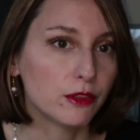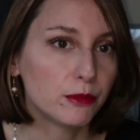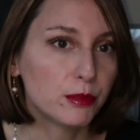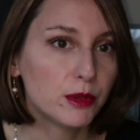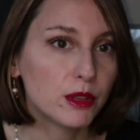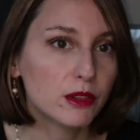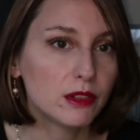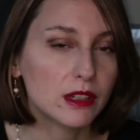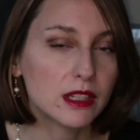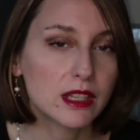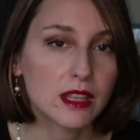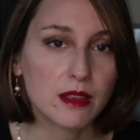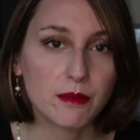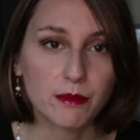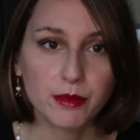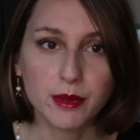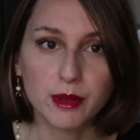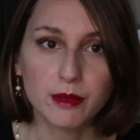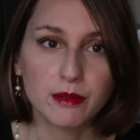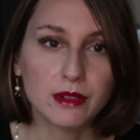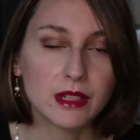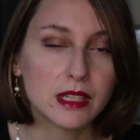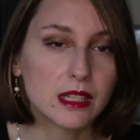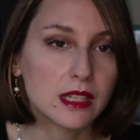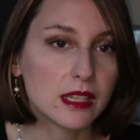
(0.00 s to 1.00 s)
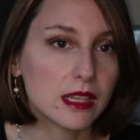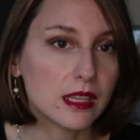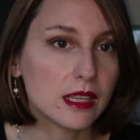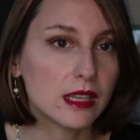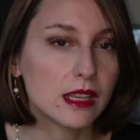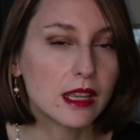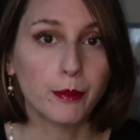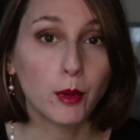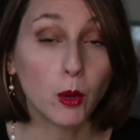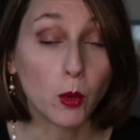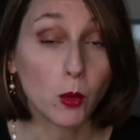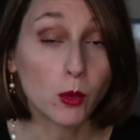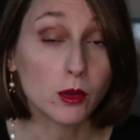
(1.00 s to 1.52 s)
of purity,
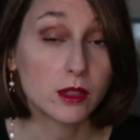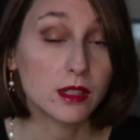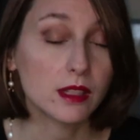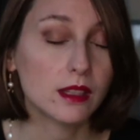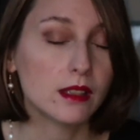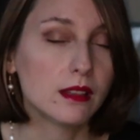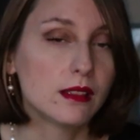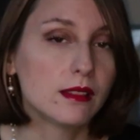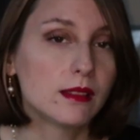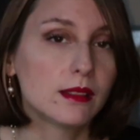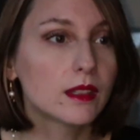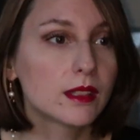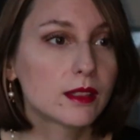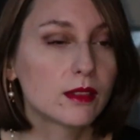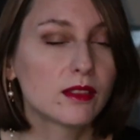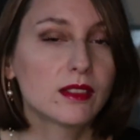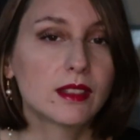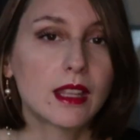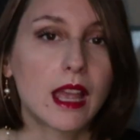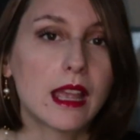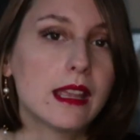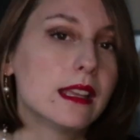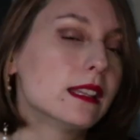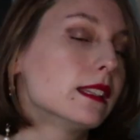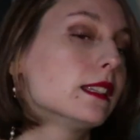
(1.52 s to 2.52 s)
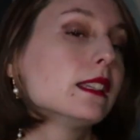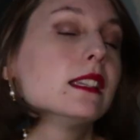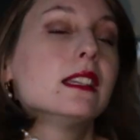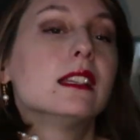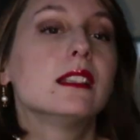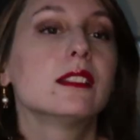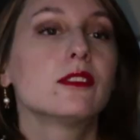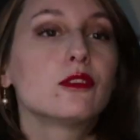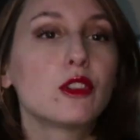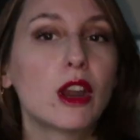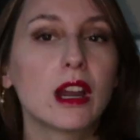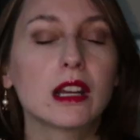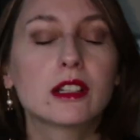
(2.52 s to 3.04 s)
impurity, borders, society,
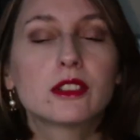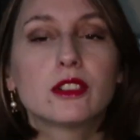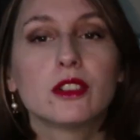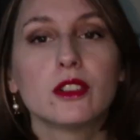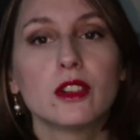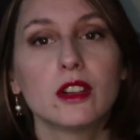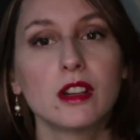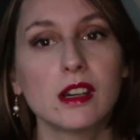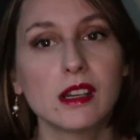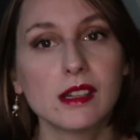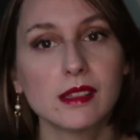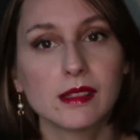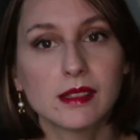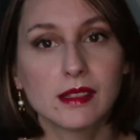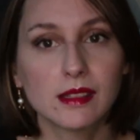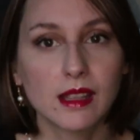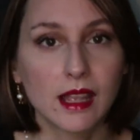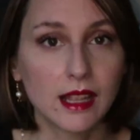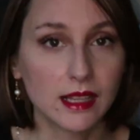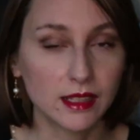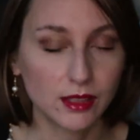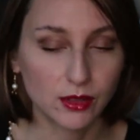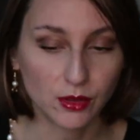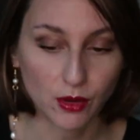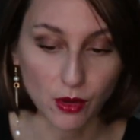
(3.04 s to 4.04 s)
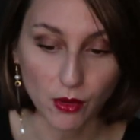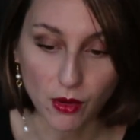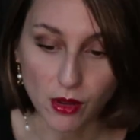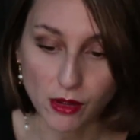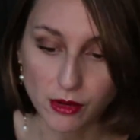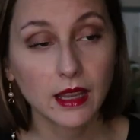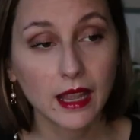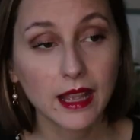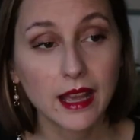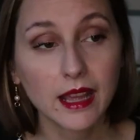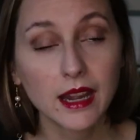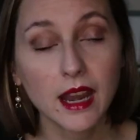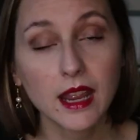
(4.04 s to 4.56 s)
structures and so on.
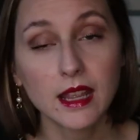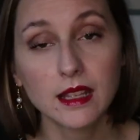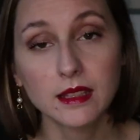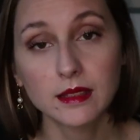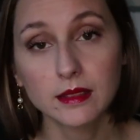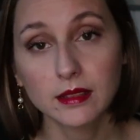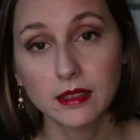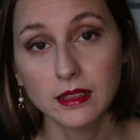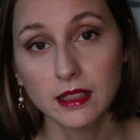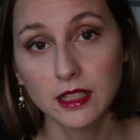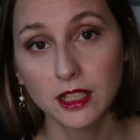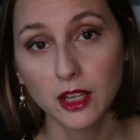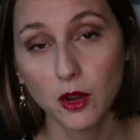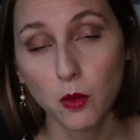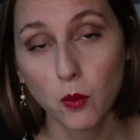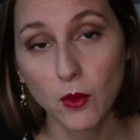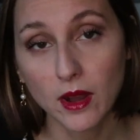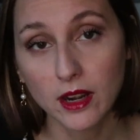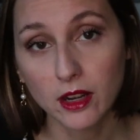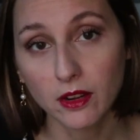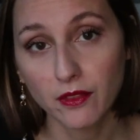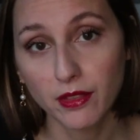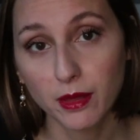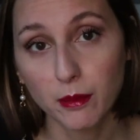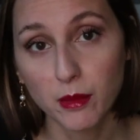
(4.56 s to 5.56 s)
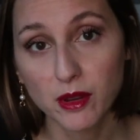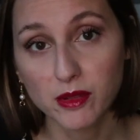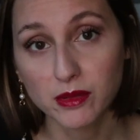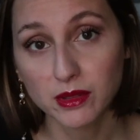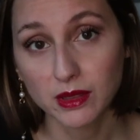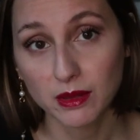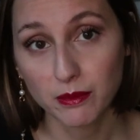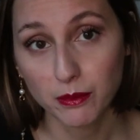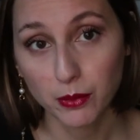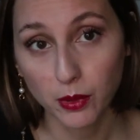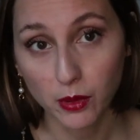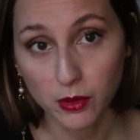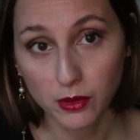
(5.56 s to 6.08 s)
Kegare is clearly one of the
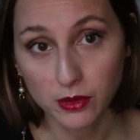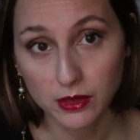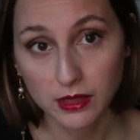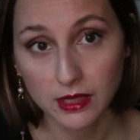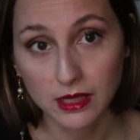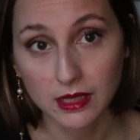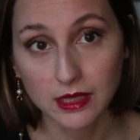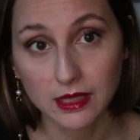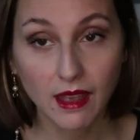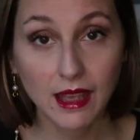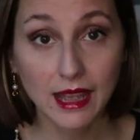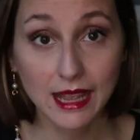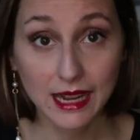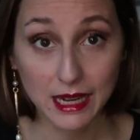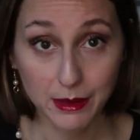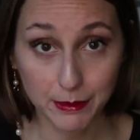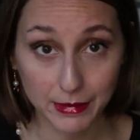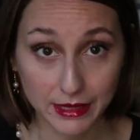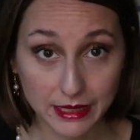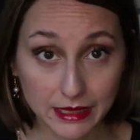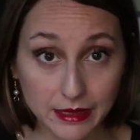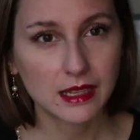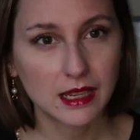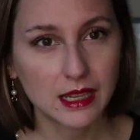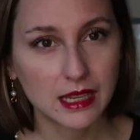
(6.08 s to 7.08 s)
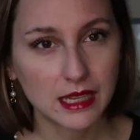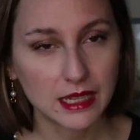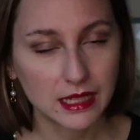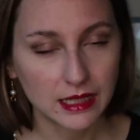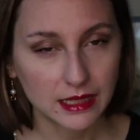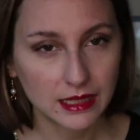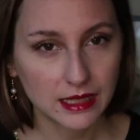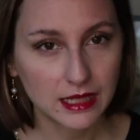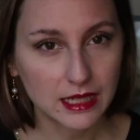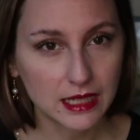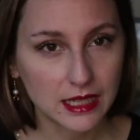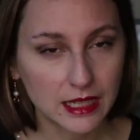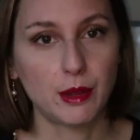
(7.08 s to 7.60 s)
most important elements
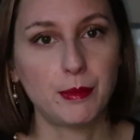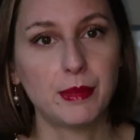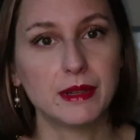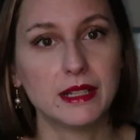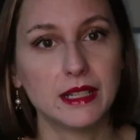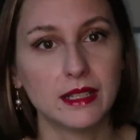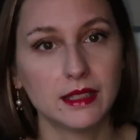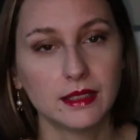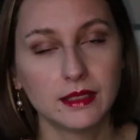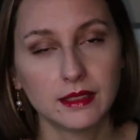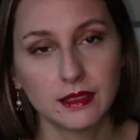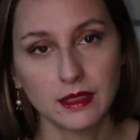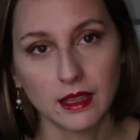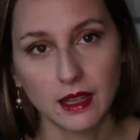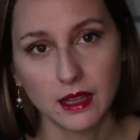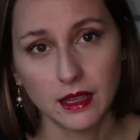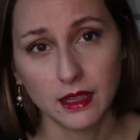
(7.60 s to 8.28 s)
in the Japanese